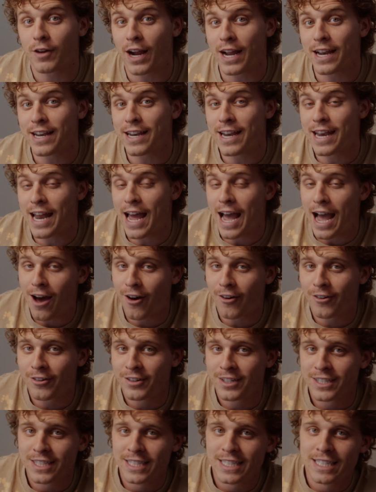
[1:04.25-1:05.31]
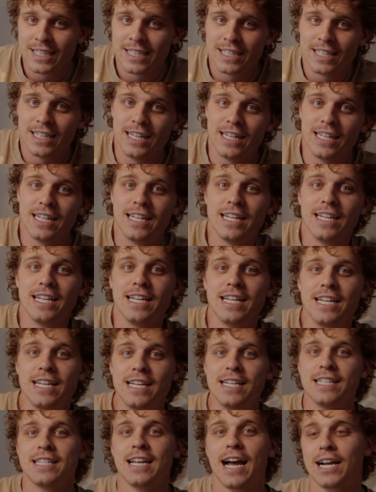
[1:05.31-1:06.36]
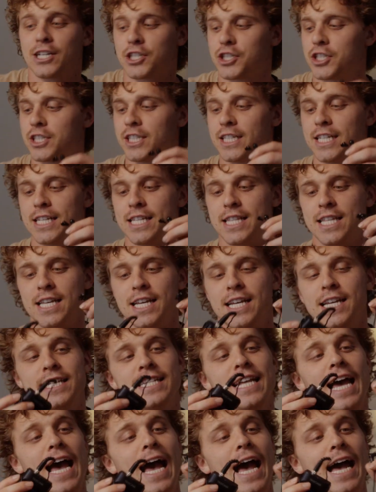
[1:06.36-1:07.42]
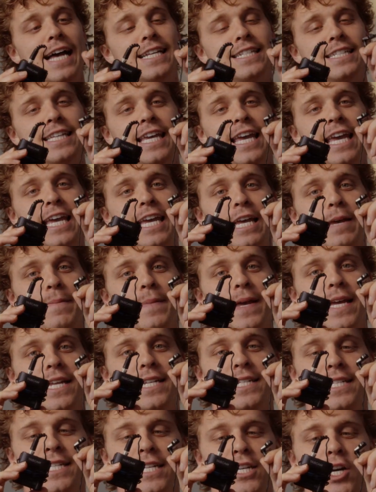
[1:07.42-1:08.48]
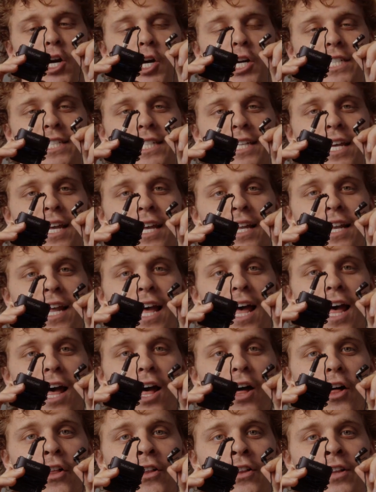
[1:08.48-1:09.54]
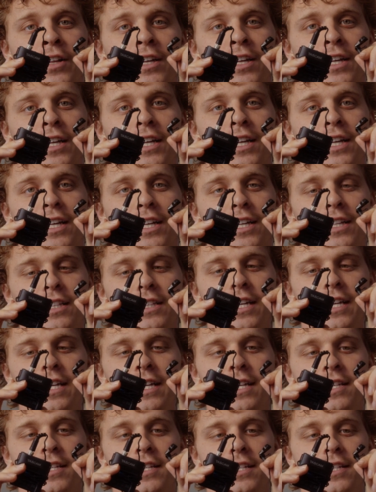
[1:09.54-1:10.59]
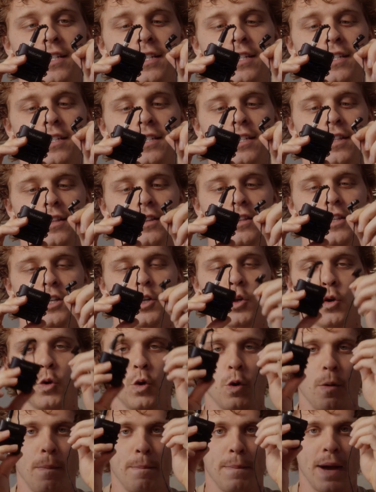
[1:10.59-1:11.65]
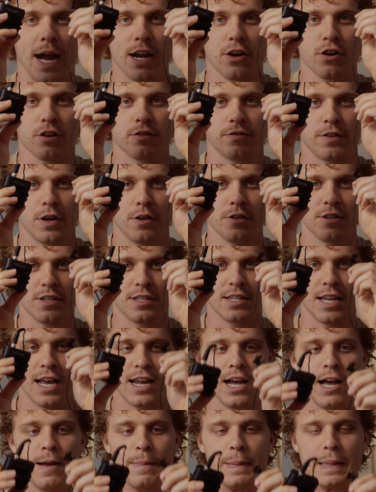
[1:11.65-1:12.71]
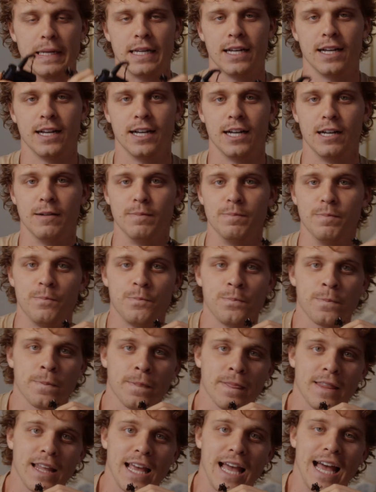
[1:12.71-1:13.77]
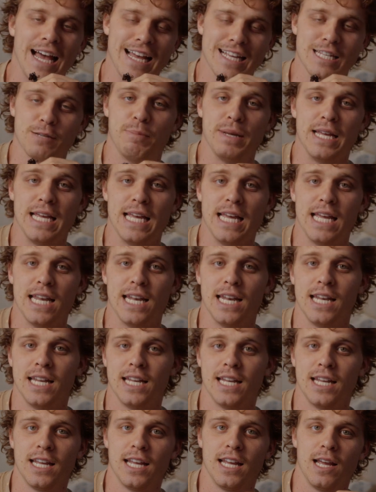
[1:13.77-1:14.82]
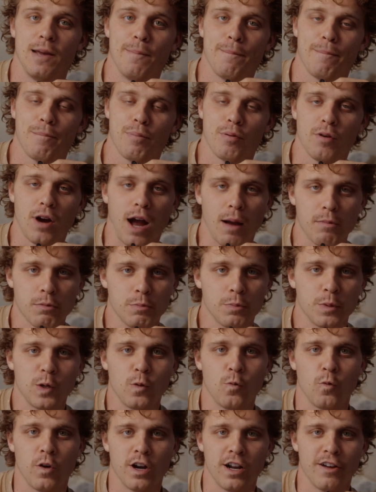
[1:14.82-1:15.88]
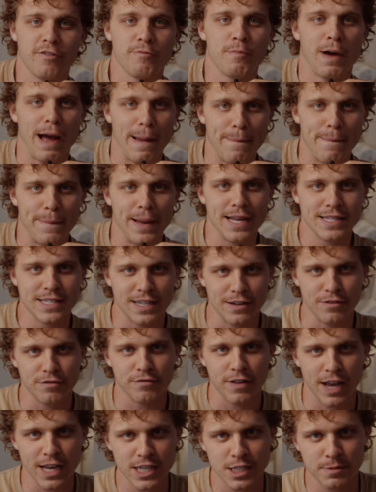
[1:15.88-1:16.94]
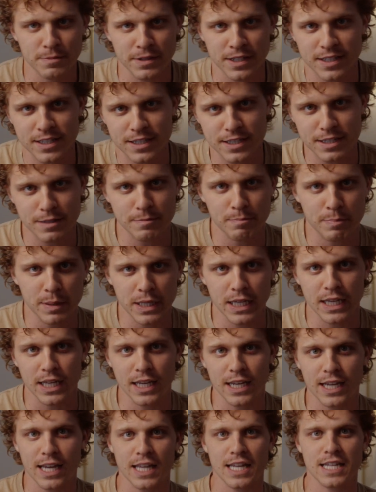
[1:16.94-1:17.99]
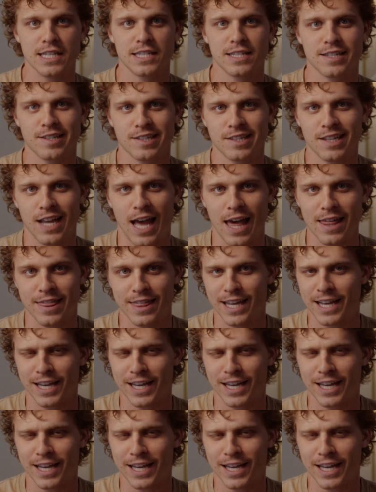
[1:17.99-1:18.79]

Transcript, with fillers: right now. It is actually the Tascam DR10L. This little microphone setup um, has been probably one of my best investments being it's I think